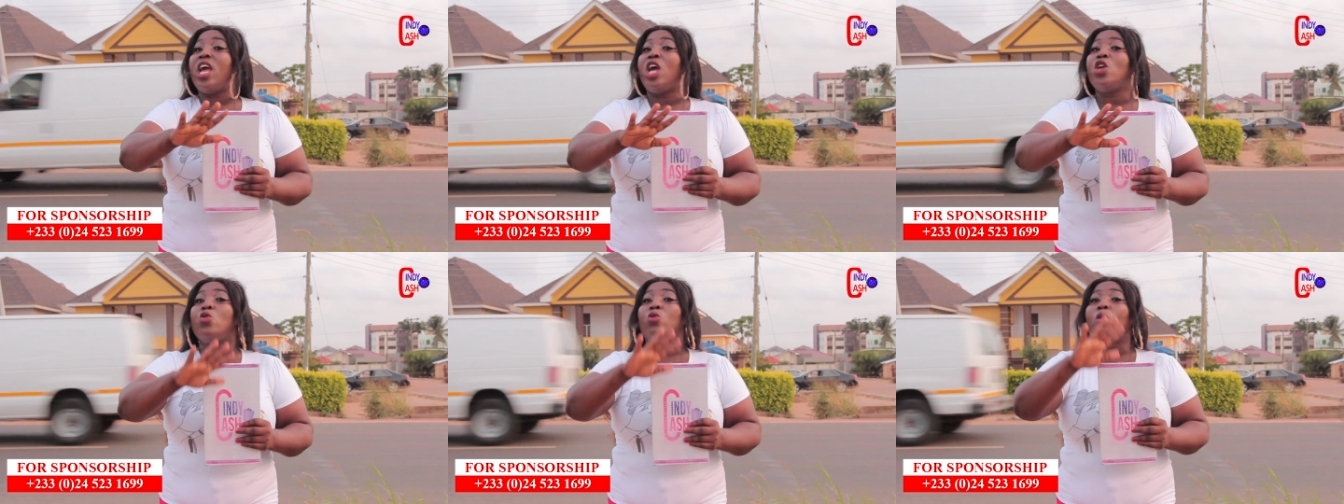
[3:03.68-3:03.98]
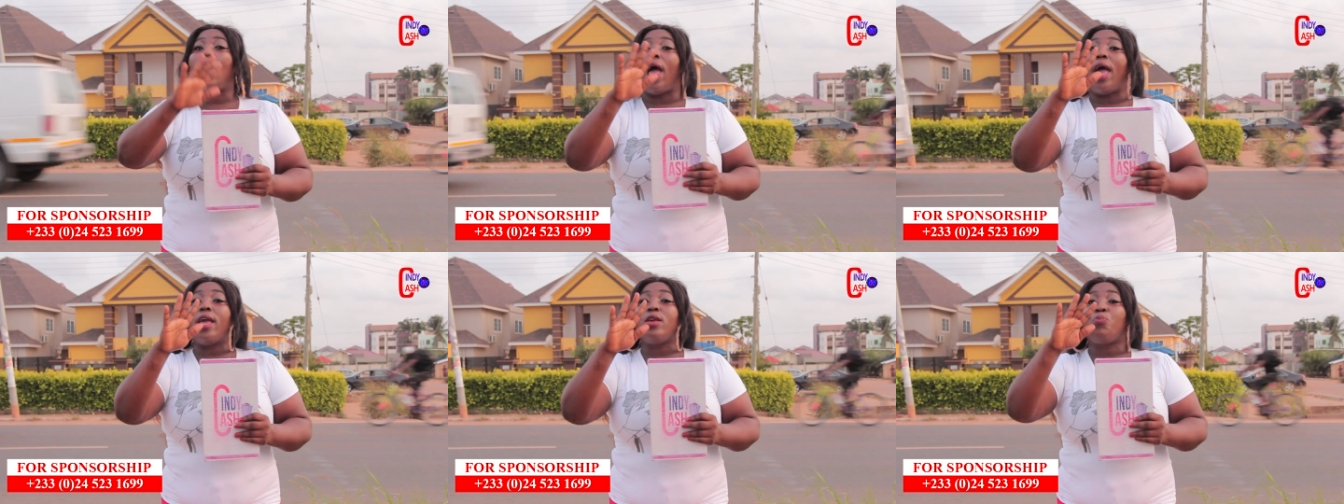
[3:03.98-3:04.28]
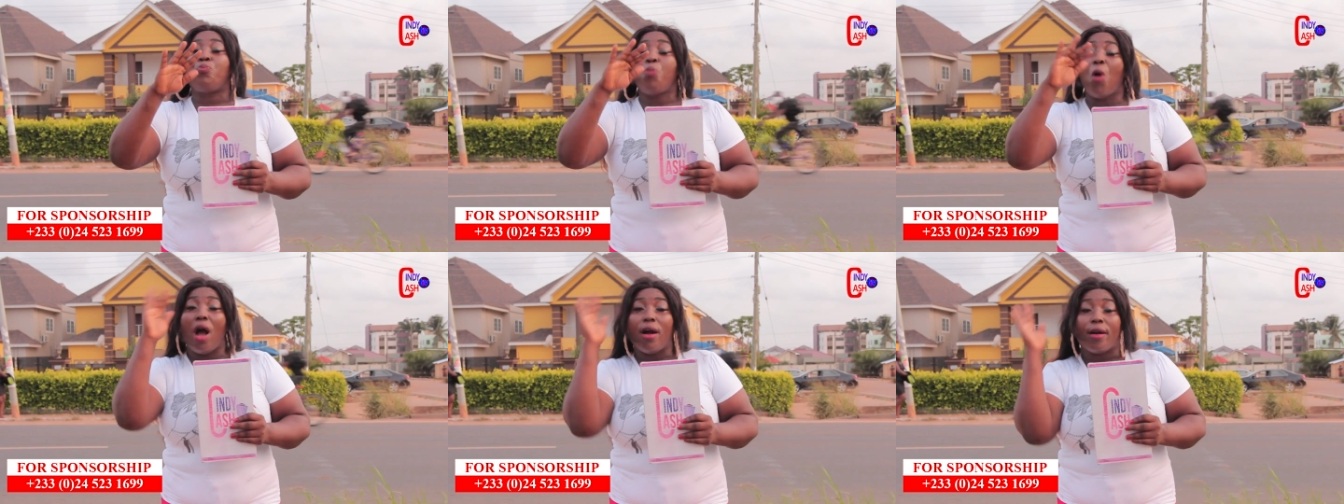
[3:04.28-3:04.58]
na you eh
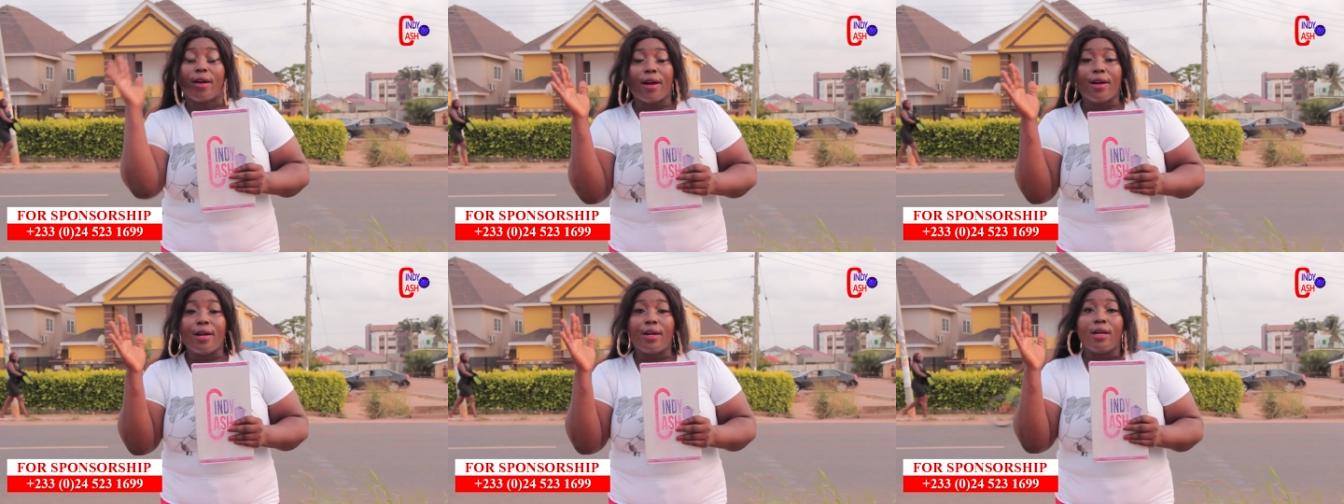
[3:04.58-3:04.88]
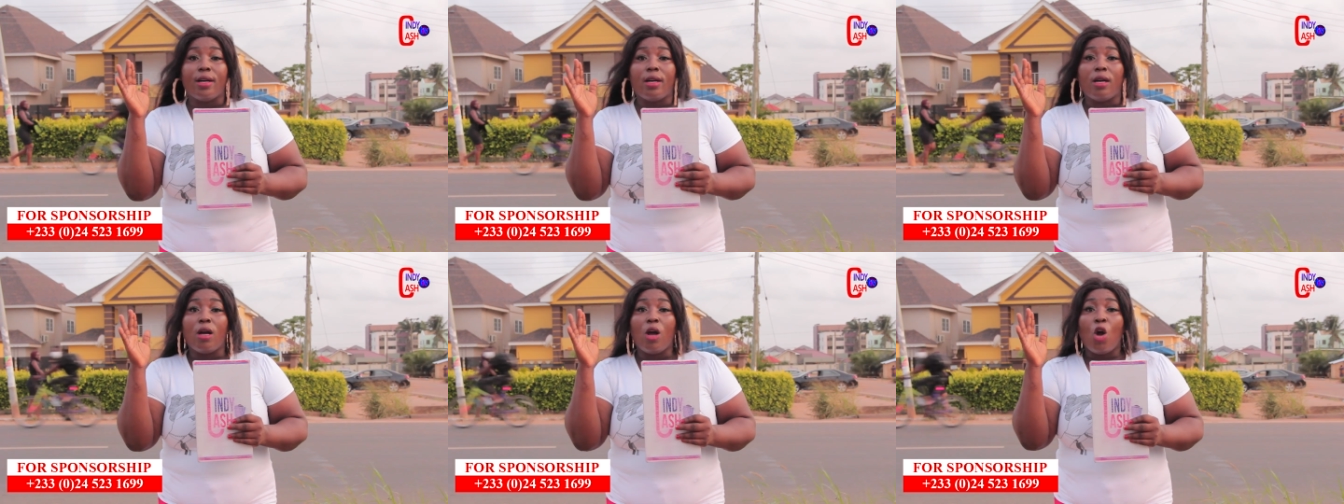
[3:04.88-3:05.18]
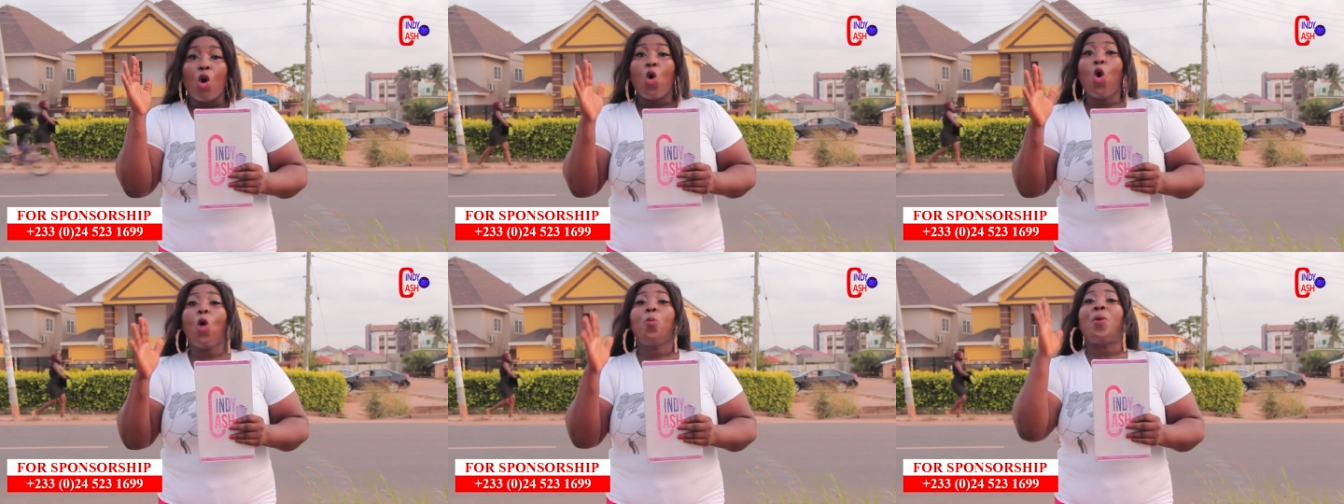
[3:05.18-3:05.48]
punk
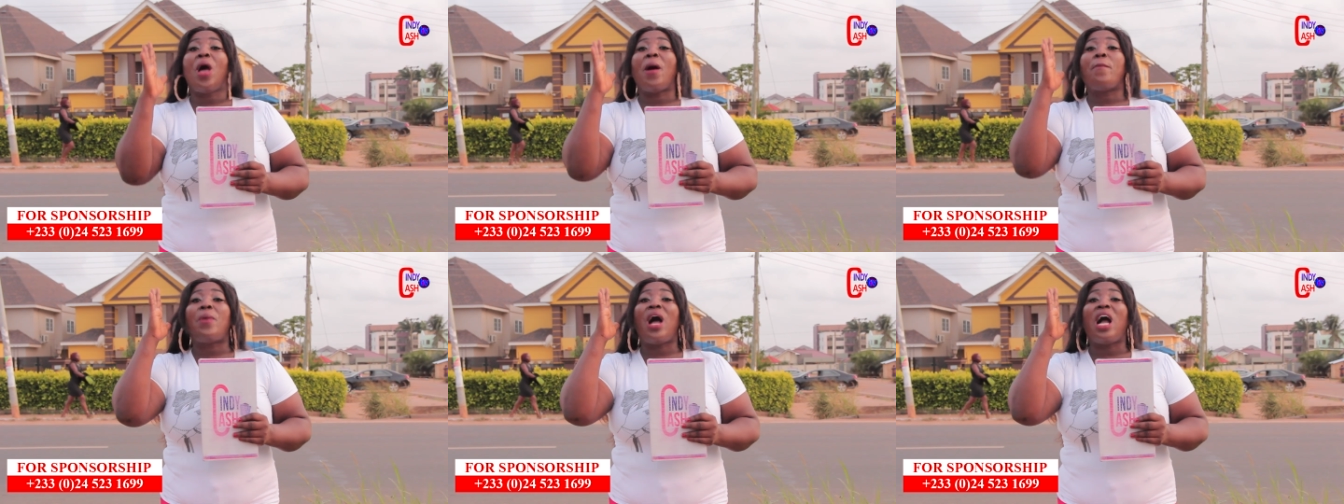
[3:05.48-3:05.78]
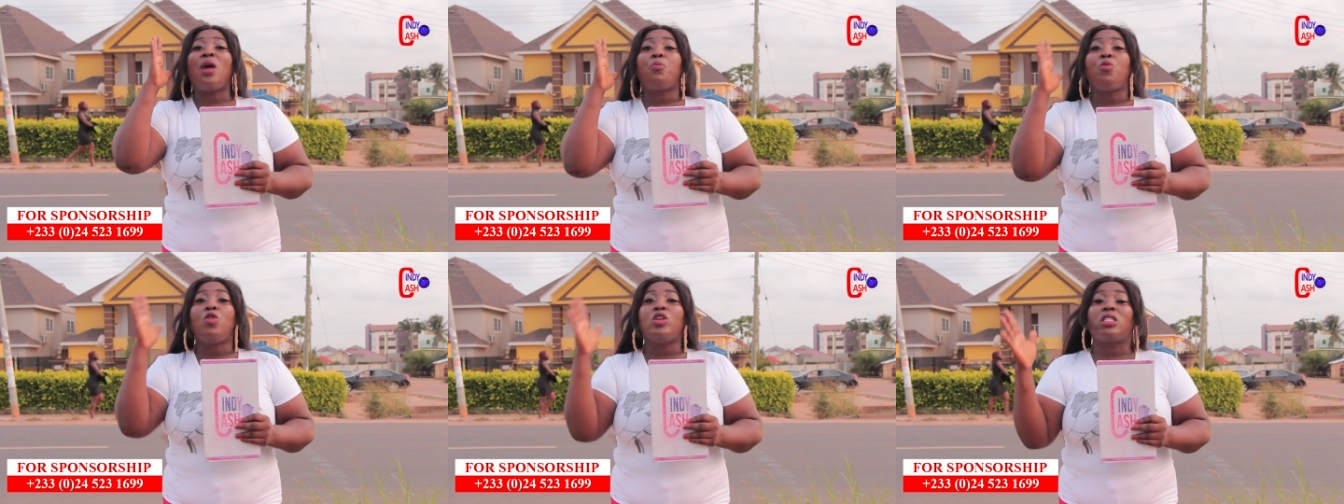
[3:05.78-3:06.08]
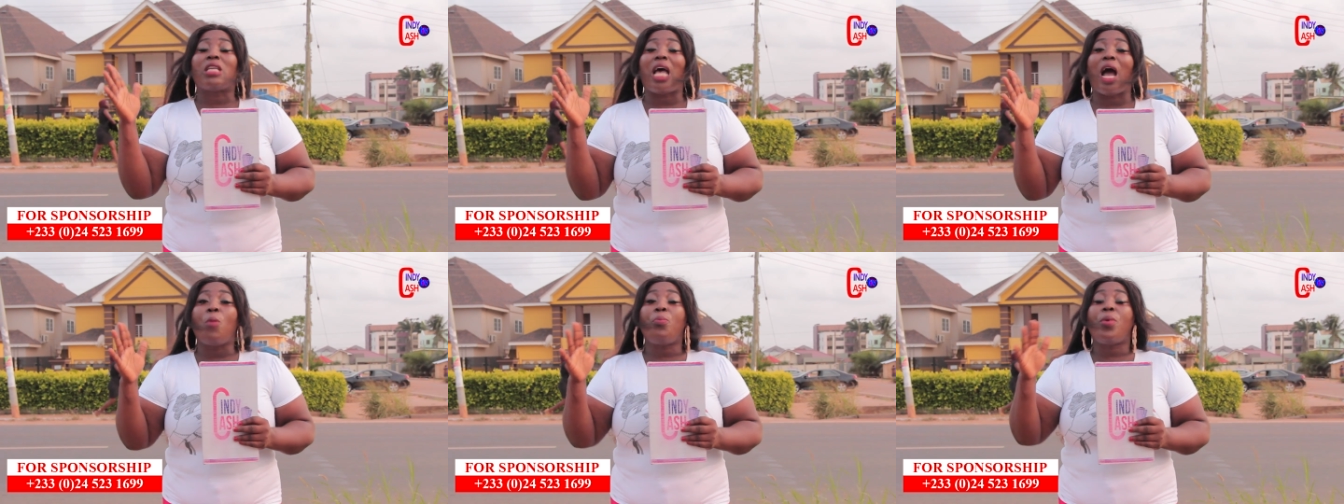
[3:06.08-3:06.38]
ope bag
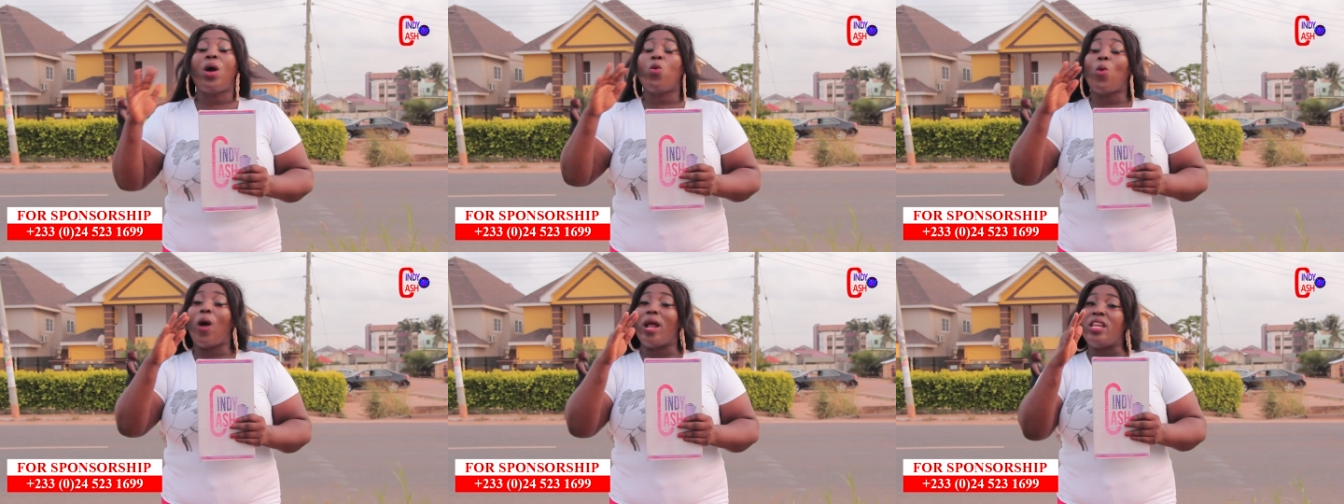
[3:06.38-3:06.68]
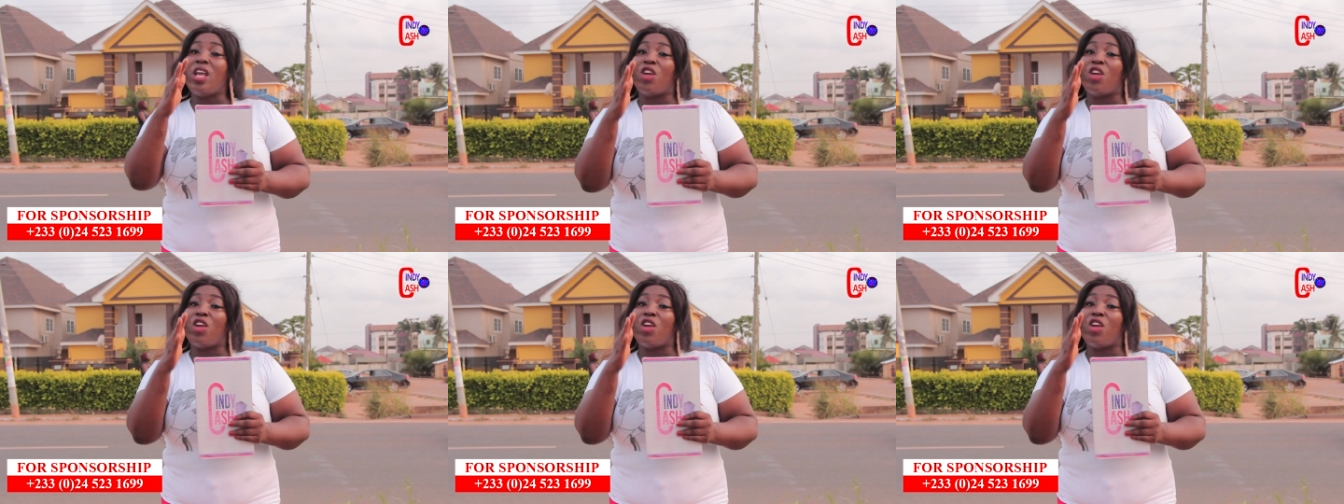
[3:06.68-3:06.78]
boots a obehu